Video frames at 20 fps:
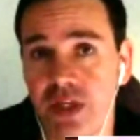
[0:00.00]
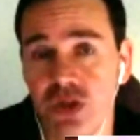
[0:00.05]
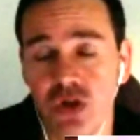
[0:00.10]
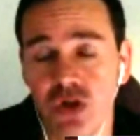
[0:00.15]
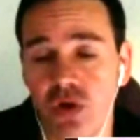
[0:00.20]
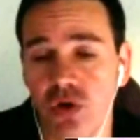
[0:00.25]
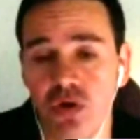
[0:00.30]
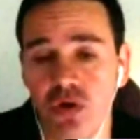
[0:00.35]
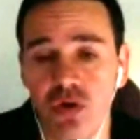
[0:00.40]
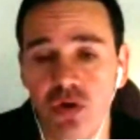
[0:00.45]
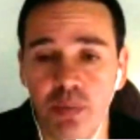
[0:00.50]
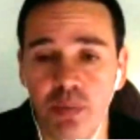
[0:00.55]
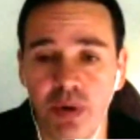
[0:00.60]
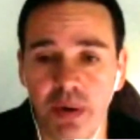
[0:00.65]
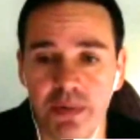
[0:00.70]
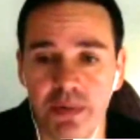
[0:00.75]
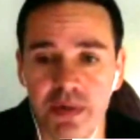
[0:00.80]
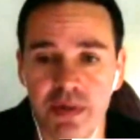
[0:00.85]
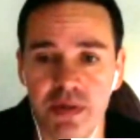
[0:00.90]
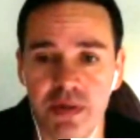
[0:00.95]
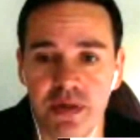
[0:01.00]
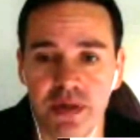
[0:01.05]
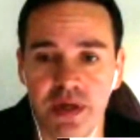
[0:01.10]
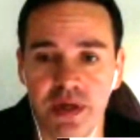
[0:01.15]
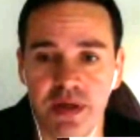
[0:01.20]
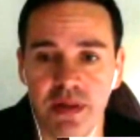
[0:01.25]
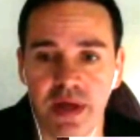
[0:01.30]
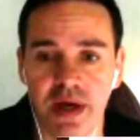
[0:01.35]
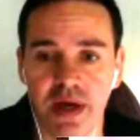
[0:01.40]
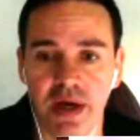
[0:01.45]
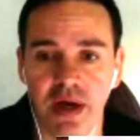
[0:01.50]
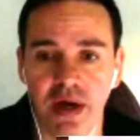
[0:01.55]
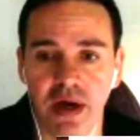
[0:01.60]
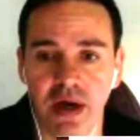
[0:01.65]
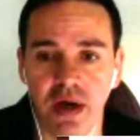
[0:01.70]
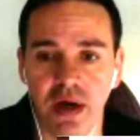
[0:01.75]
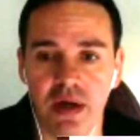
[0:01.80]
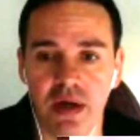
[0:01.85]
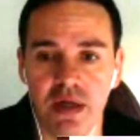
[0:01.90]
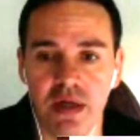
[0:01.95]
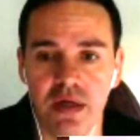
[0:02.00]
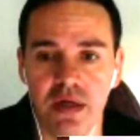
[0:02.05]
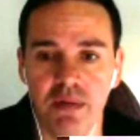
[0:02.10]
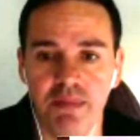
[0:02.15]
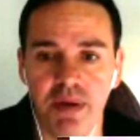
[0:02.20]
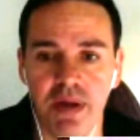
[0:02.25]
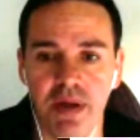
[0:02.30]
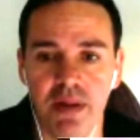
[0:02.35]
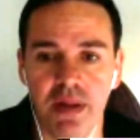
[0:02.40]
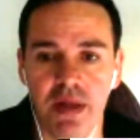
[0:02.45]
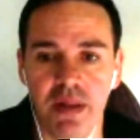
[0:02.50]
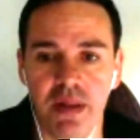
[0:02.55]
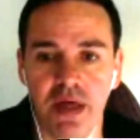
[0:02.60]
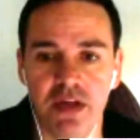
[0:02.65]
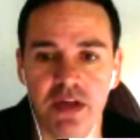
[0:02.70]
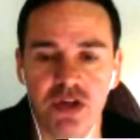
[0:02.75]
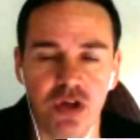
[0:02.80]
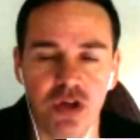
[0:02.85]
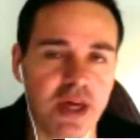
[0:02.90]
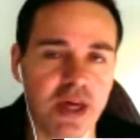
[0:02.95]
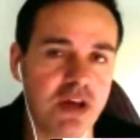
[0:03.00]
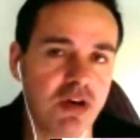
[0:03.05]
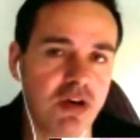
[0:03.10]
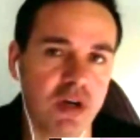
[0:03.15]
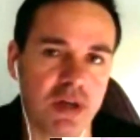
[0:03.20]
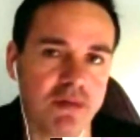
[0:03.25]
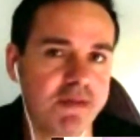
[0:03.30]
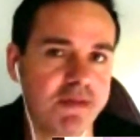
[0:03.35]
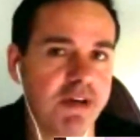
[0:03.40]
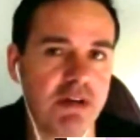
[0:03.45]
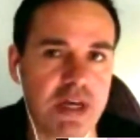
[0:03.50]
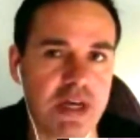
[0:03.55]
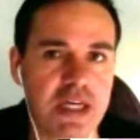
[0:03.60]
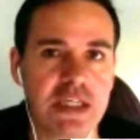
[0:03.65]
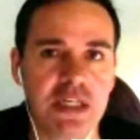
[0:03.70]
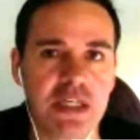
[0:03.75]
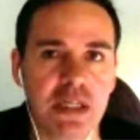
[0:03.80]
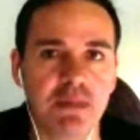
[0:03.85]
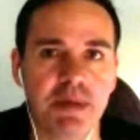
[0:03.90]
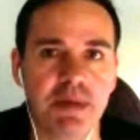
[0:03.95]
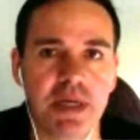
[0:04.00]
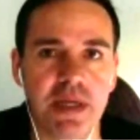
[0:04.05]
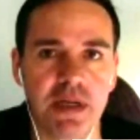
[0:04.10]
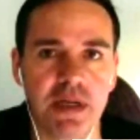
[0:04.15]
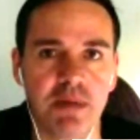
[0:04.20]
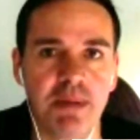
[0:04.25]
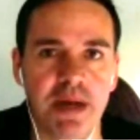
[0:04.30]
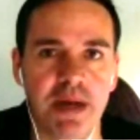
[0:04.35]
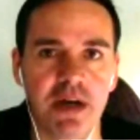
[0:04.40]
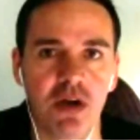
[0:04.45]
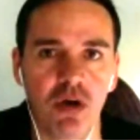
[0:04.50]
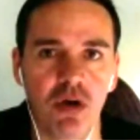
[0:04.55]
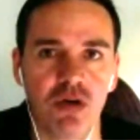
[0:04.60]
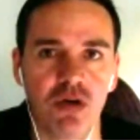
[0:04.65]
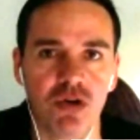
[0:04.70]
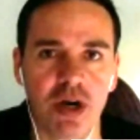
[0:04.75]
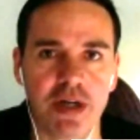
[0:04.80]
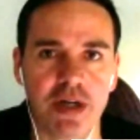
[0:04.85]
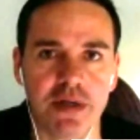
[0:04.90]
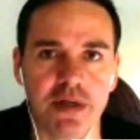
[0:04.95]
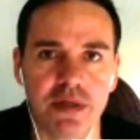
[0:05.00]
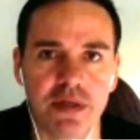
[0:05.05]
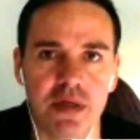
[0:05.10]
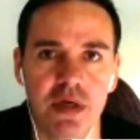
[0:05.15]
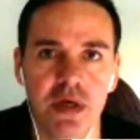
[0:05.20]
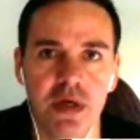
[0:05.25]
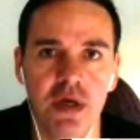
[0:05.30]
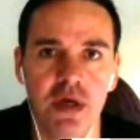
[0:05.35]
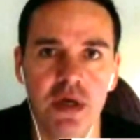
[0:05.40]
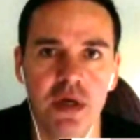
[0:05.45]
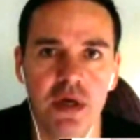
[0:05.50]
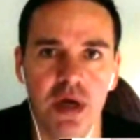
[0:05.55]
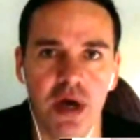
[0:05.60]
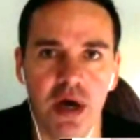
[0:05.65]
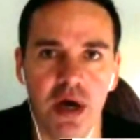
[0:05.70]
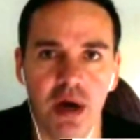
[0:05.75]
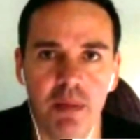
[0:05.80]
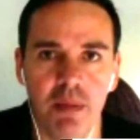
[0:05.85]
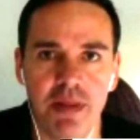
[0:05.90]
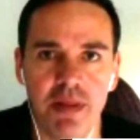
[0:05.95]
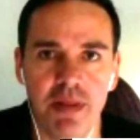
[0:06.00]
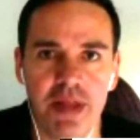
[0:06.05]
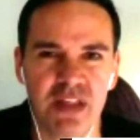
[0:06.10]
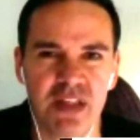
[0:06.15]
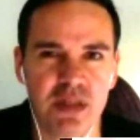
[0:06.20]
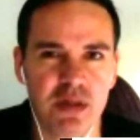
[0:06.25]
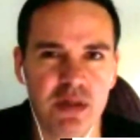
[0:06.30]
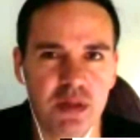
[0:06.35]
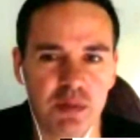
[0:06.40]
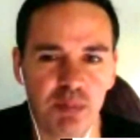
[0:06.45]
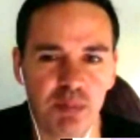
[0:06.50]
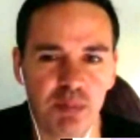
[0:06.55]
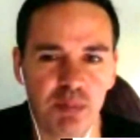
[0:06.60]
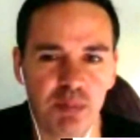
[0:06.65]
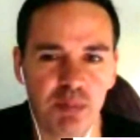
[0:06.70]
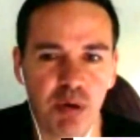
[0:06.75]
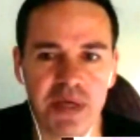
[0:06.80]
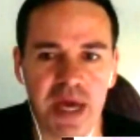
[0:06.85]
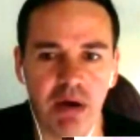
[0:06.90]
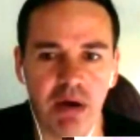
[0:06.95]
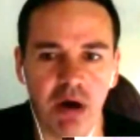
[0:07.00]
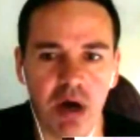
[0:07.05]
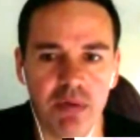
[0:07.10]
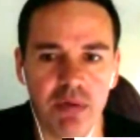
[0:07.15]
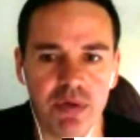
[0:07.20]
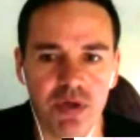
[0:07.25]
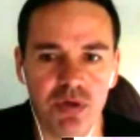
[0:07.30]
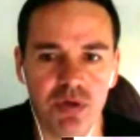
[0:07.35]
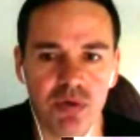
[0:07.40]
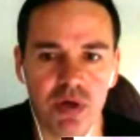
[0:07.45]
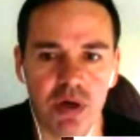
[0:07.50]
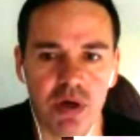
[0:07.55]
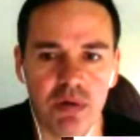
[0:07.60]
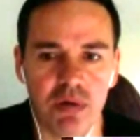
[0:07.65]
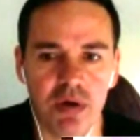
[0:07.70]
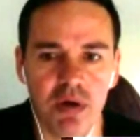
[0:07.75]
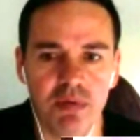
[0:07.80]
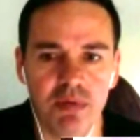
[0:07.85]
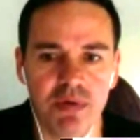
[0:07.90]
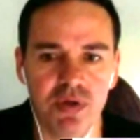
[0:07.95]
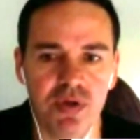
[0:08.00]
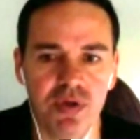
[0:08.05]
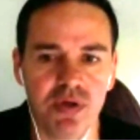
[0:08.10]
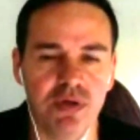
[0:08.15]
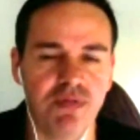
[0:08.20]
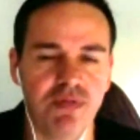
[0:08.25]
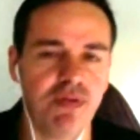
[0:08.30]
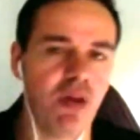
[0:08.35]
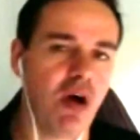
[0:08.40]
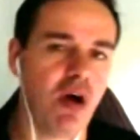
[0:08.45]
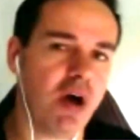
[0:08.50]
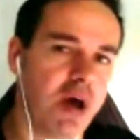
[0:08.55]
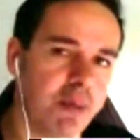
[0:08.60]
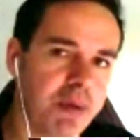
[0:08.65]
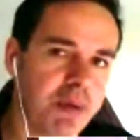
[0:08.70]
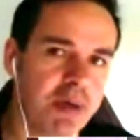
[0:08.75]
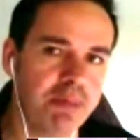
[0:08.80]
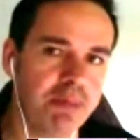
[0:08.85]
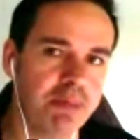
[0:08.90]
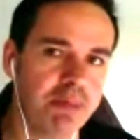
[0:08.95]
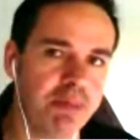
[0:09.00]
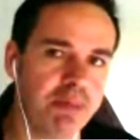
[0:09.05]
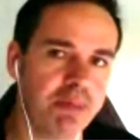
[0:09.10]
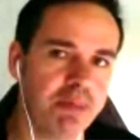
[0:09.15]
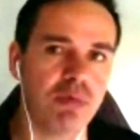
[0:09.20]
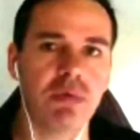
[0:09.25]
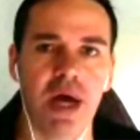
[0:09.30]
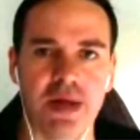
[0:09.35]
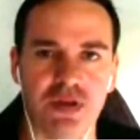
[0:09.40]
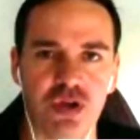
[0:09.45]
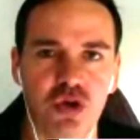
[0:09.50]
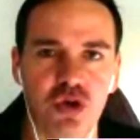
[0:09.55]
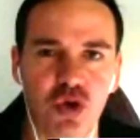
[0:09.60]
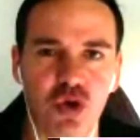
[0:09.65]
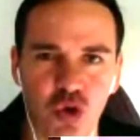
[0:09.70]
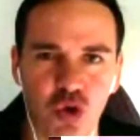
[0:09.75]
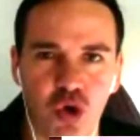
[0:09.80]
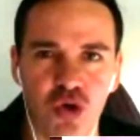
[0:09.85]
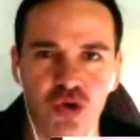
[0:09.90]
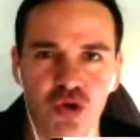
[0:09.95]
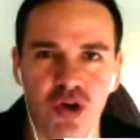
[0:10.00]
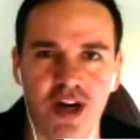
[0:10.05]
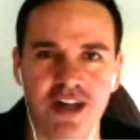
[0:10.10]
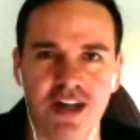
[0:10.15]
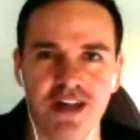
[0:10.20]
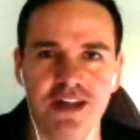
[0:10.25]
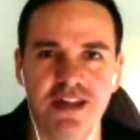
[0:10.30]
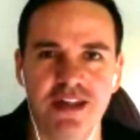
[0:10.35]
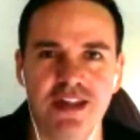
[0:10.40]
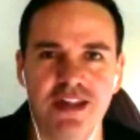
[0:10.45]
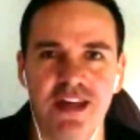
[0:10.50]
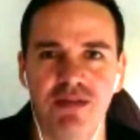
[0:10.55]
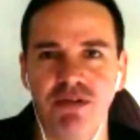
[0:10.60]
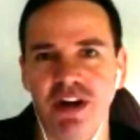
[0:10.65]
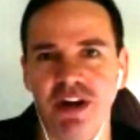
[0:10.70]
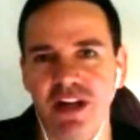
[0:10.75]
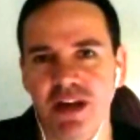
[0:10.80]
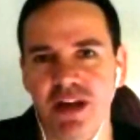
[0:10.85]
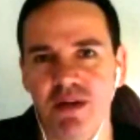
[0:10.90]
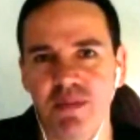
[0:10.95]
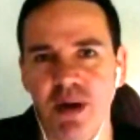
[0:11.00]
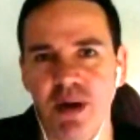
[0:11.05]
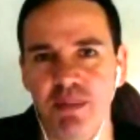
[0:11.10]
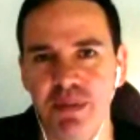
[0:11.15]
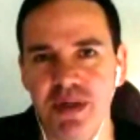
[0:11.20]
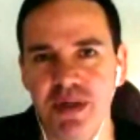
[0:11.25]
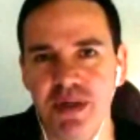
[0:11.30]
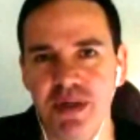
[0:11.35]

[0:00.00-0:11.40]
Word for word: that's not on your premise. They are independent, so they could very easily be independent contractors, and that's probably how I would do it. I would do your flyer people as contractors. They're running a